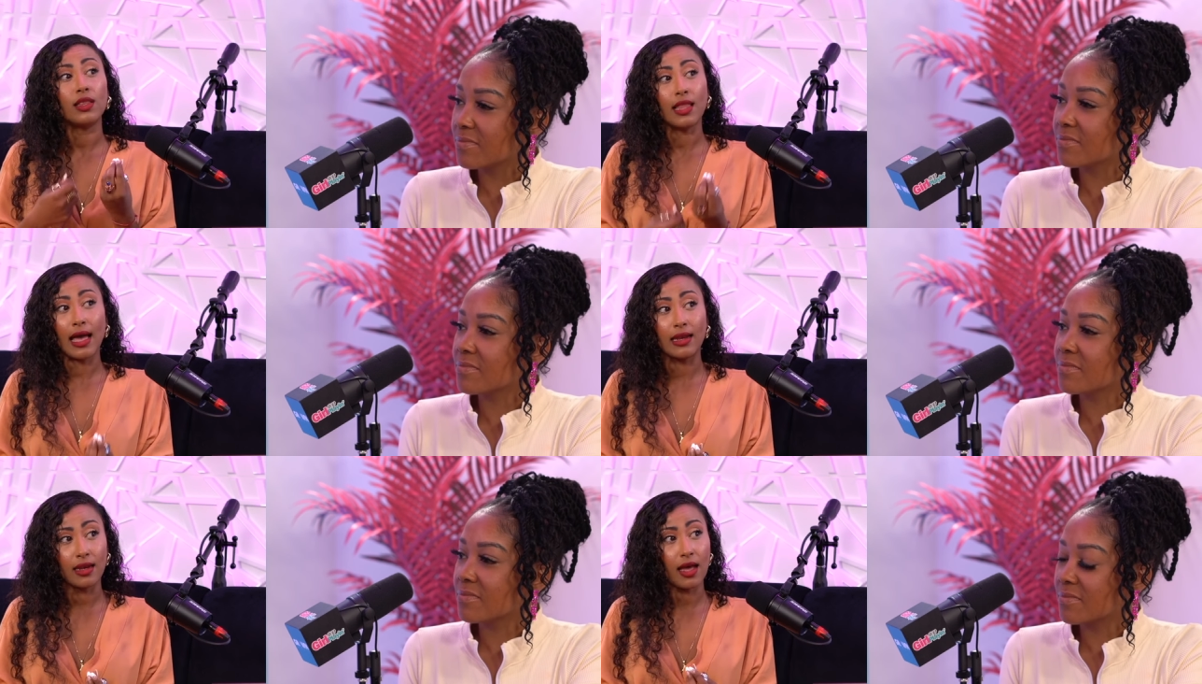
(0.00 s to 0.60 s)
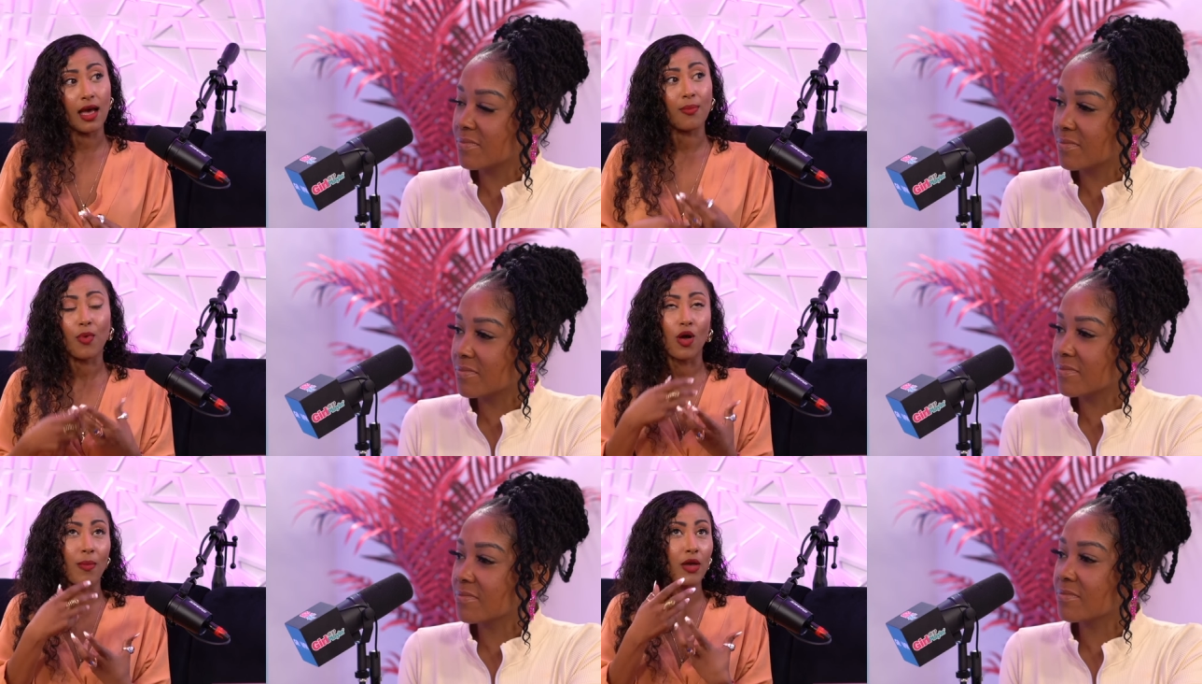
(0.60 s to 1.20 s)
Speaker 1: light it up,
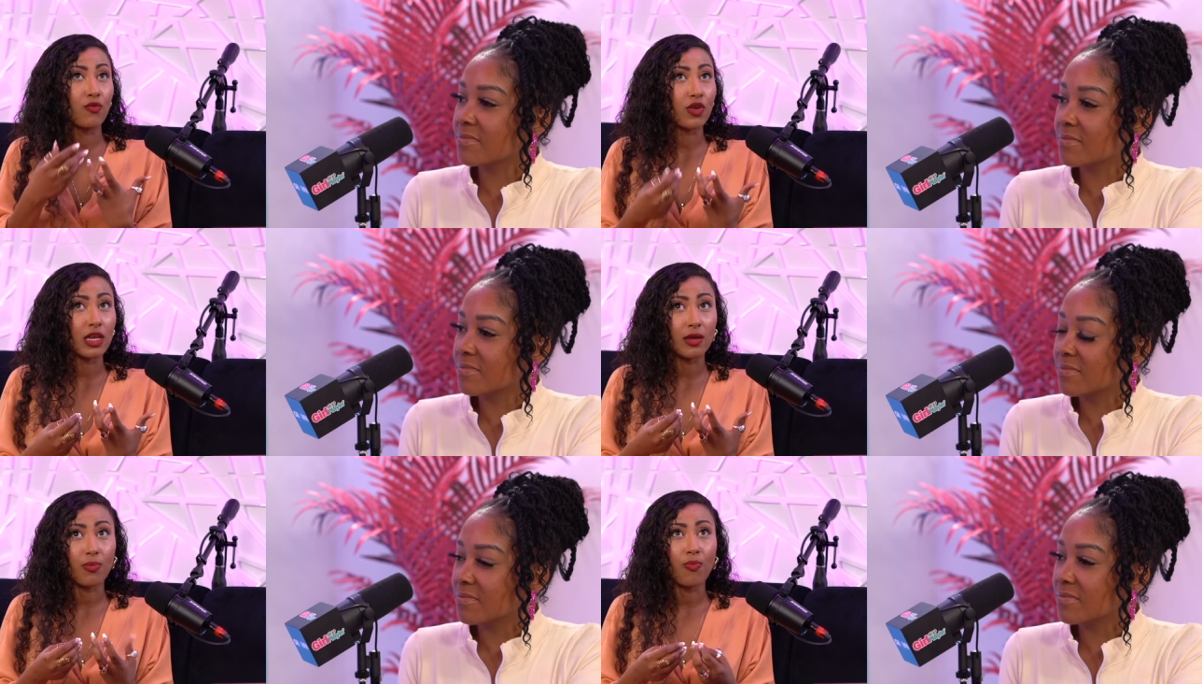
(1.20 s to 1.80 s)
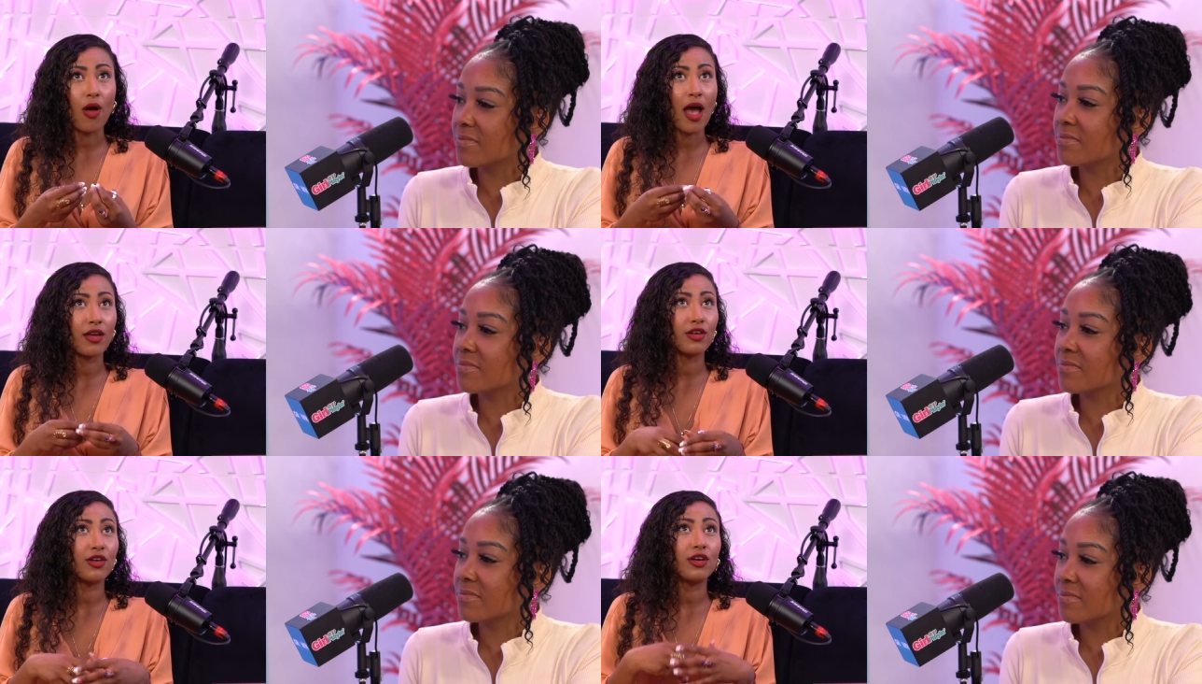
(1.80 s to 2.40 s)
or I might read it
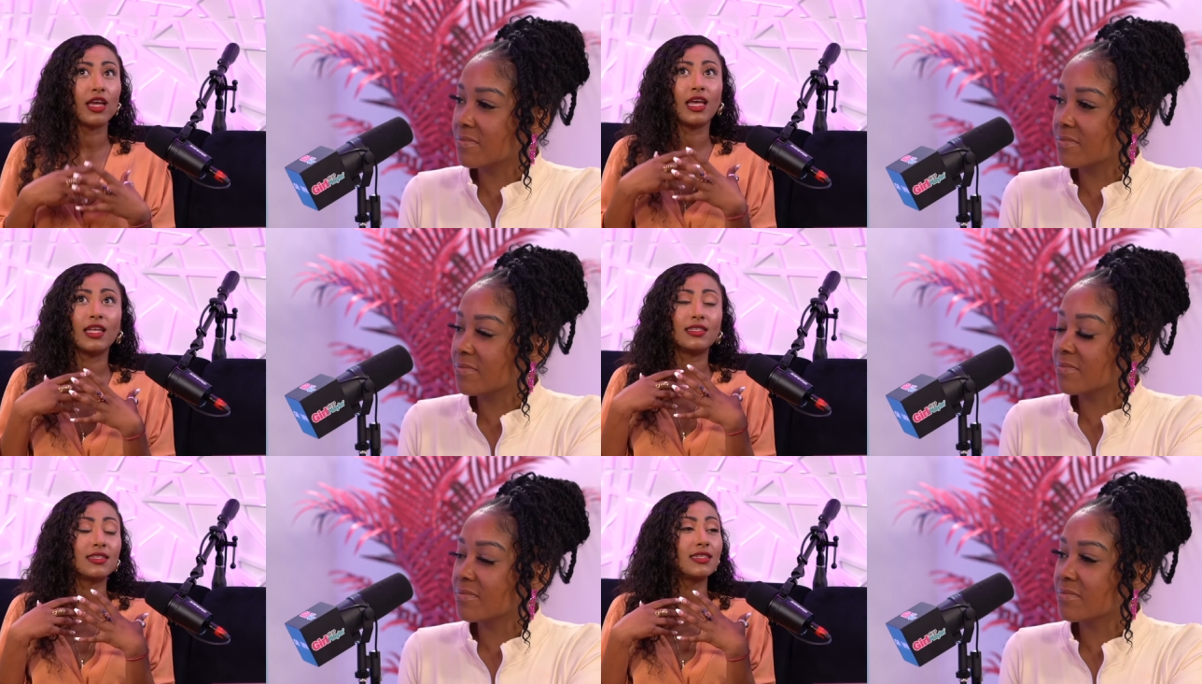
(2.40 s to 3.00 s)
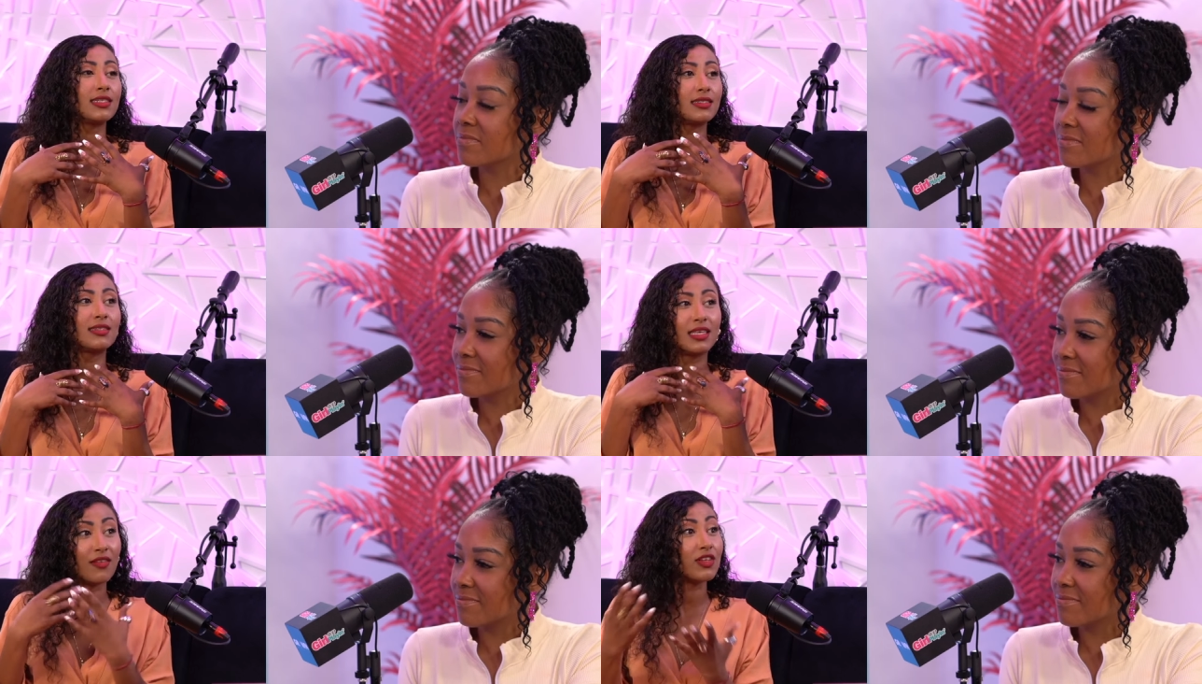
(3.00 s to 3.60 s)
prior and
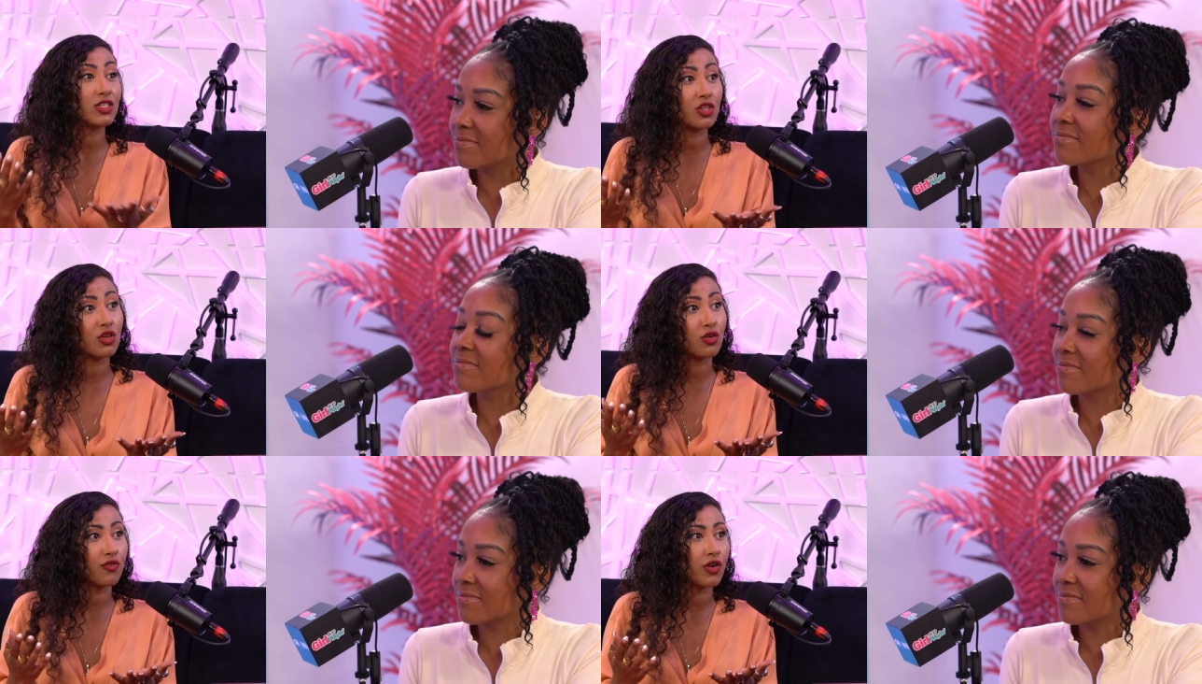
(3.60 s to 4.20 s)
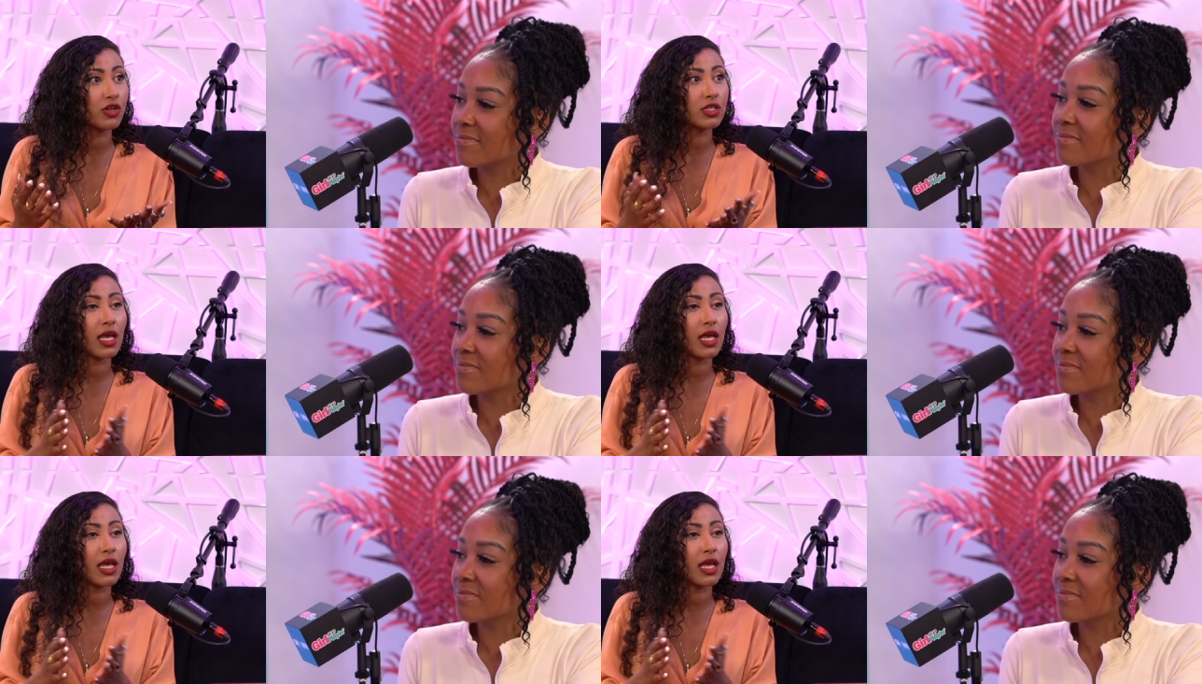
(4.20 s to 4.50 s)
give it to the universe.